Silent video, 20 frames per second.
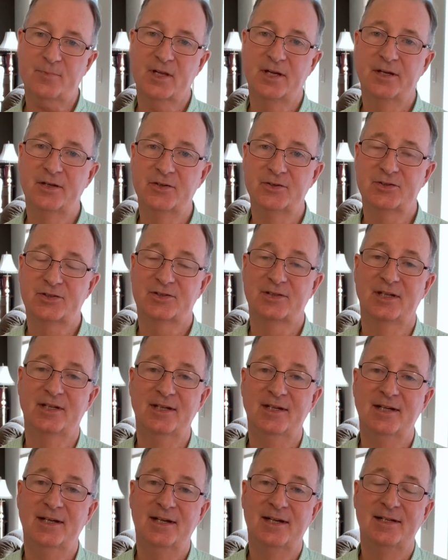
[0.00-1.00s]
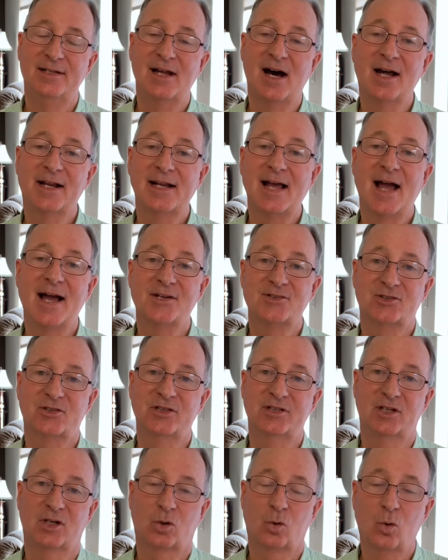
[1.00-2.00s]
is not
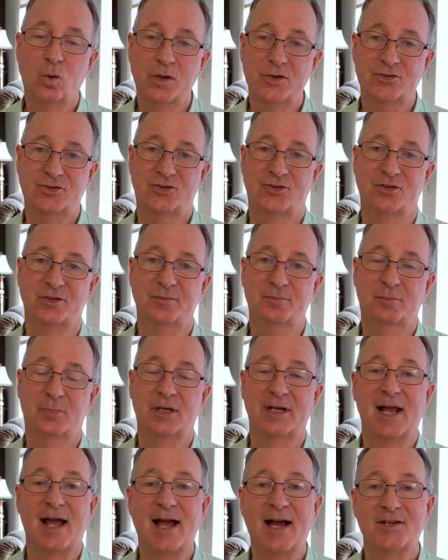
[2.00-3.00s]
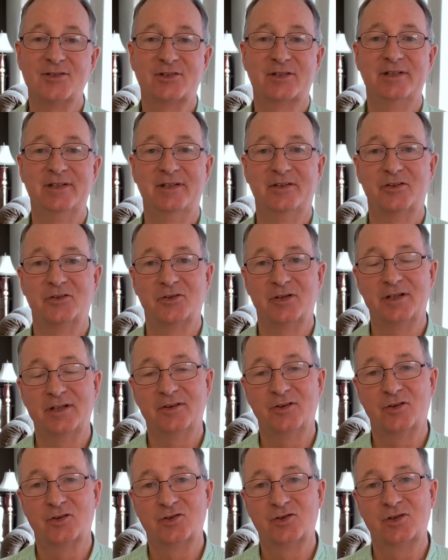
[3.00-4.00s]
asking a question, but asking
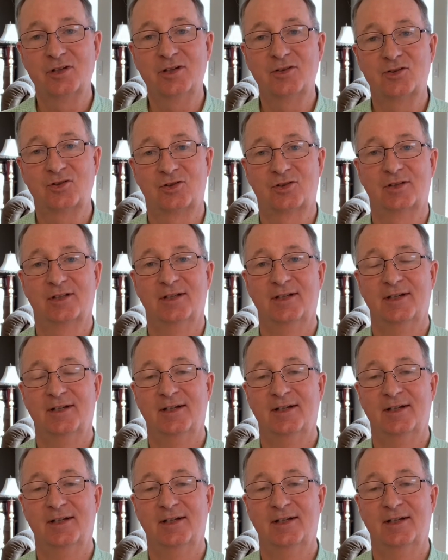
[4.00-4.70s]
in the sense